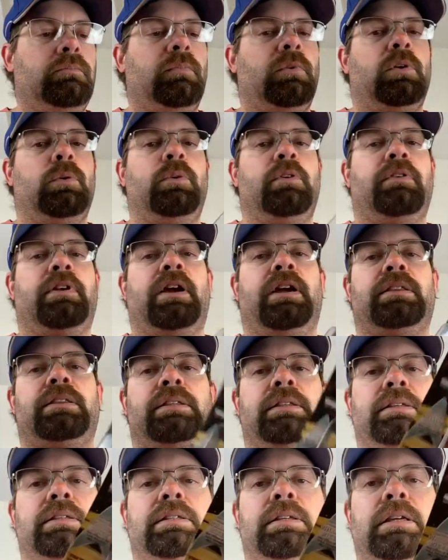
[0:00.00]
We've got
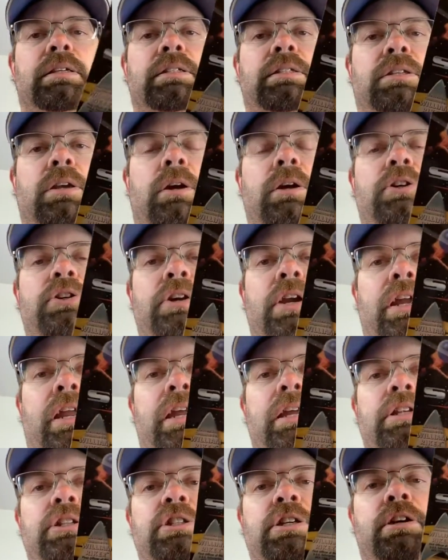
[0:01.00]
this Star
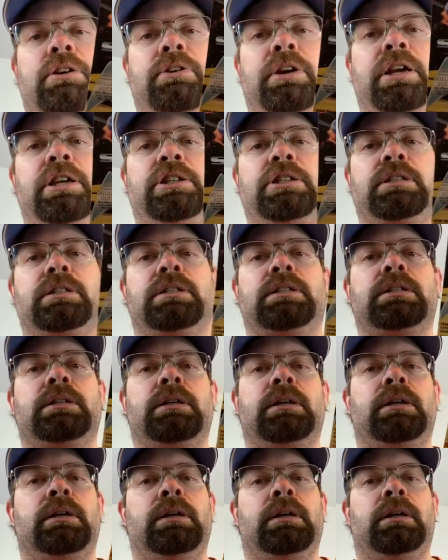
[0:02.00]
Trek Generations.
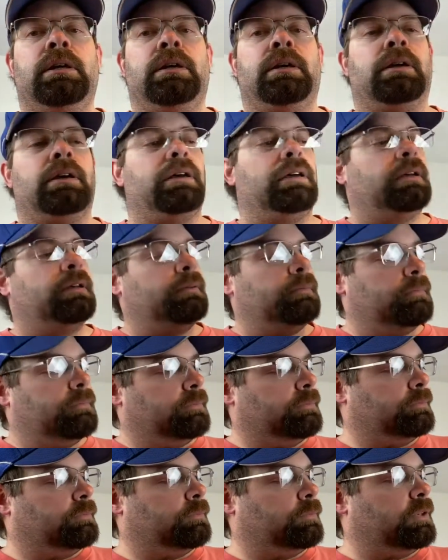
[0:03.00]

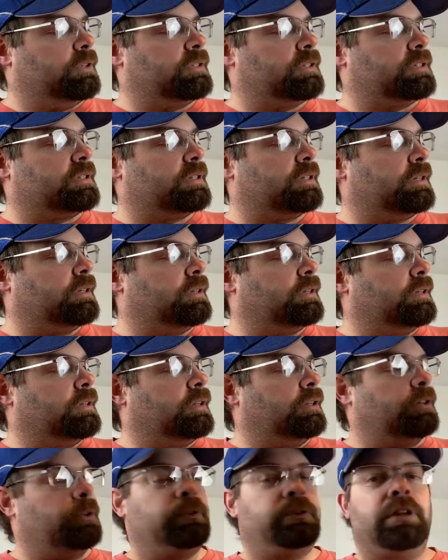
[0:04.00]

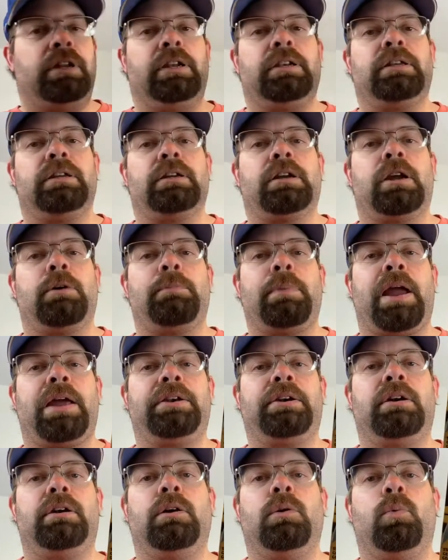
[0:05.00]
Lieutenant
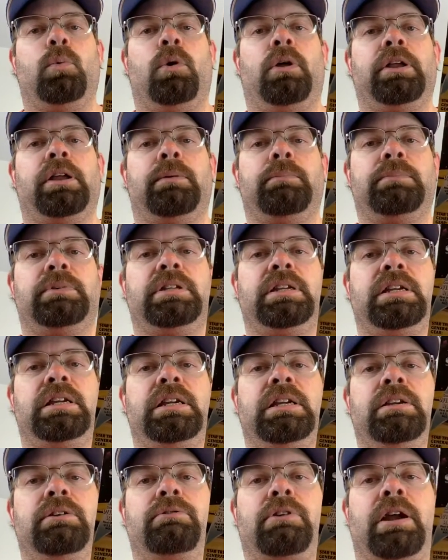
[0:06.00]
Commander William
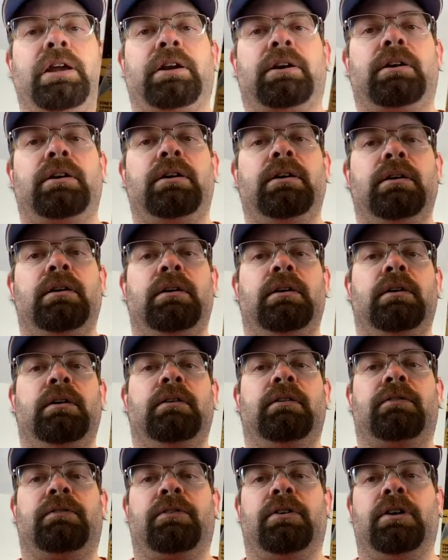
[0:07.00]
T. Riker
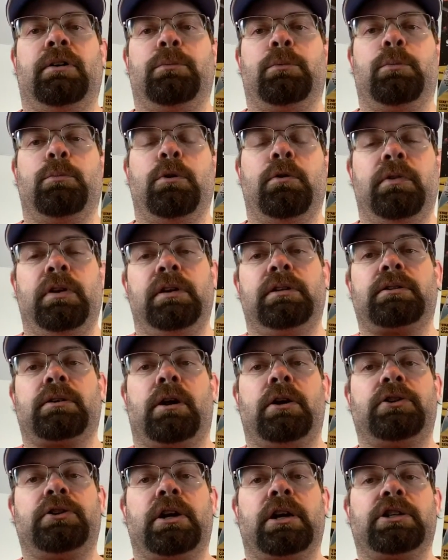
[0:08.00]
from the movie
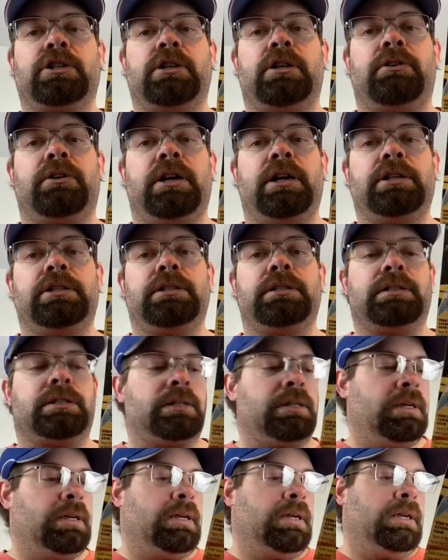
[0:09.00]
Star Trek Generations.
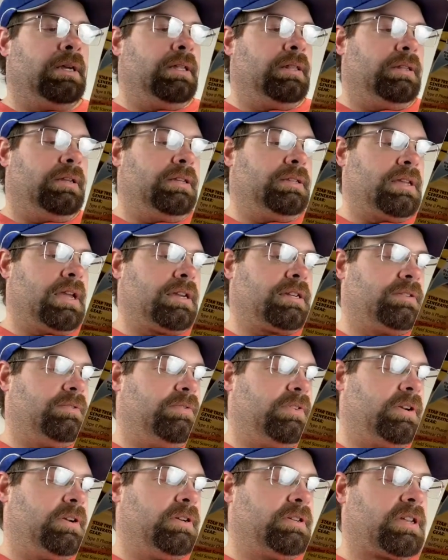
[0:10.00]
These action
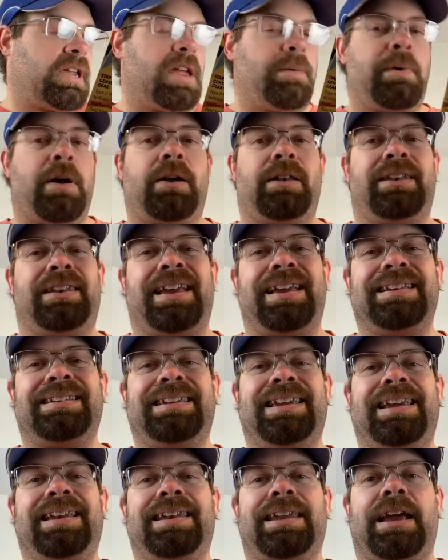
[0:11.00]
figures came out in
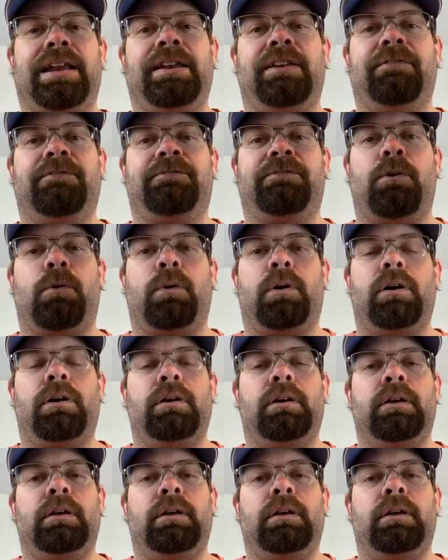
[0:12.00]
1994,